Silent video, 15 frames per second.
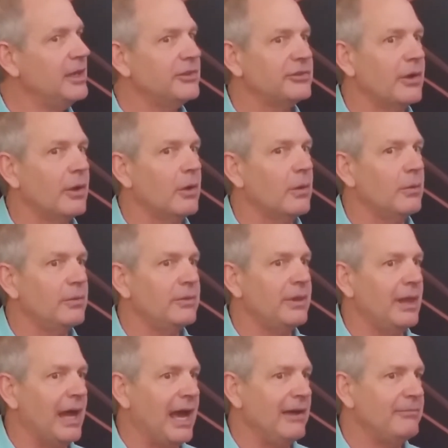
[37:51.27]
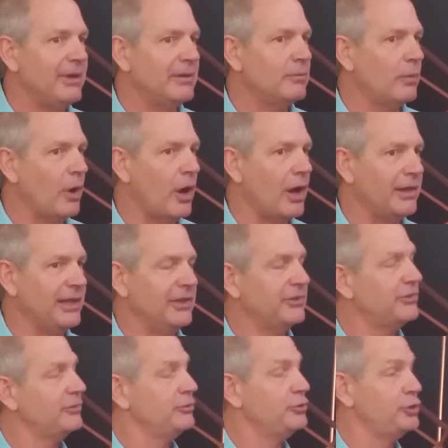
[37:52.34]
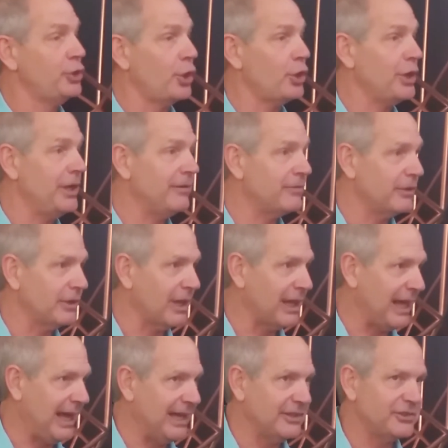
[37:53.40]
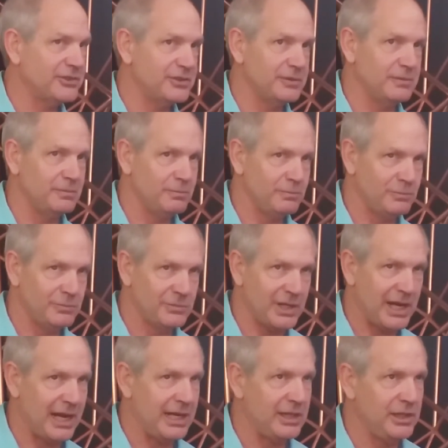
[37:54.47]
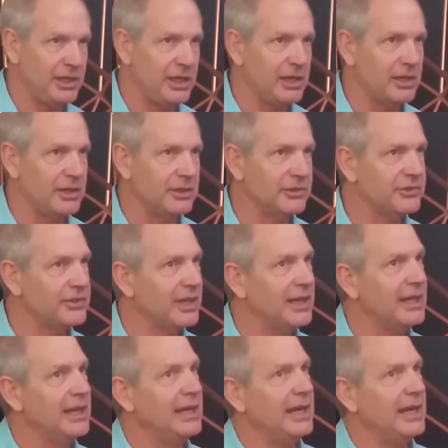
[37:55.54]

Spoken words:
So I've been on this journey for the last 9 years,